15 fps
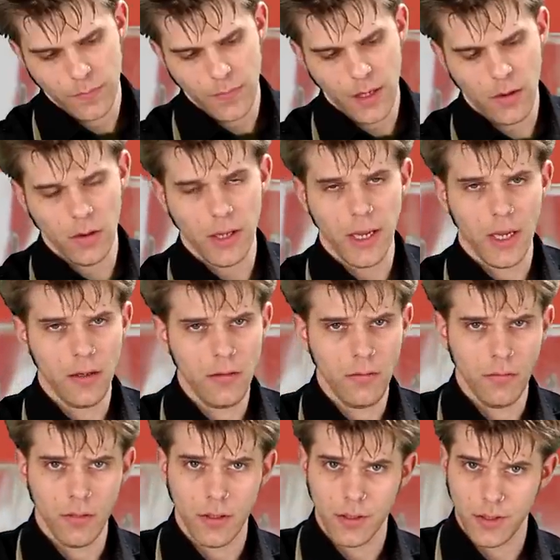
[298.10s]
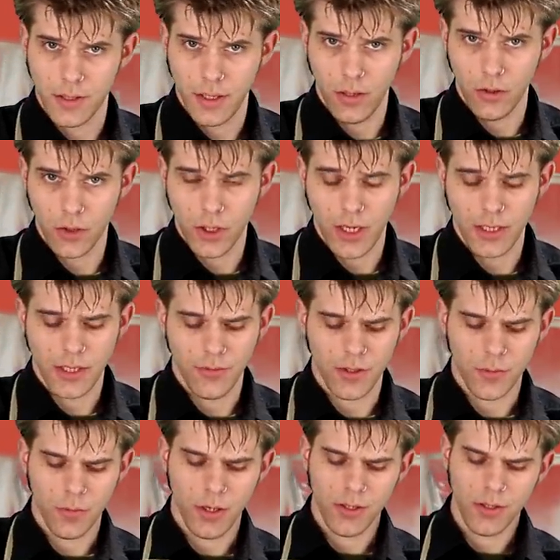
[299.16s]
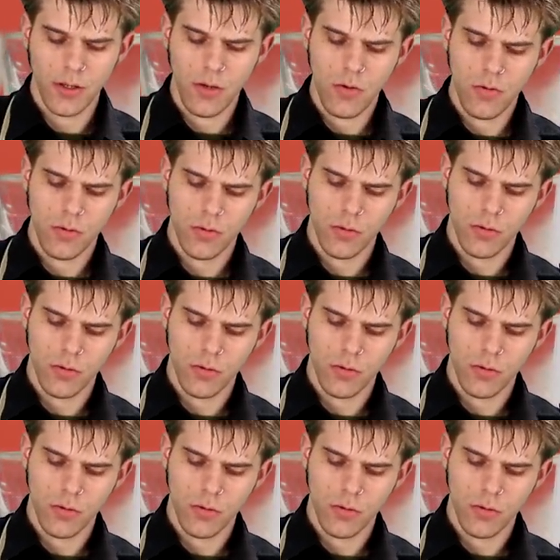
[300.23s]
Now again, single shot of espresso.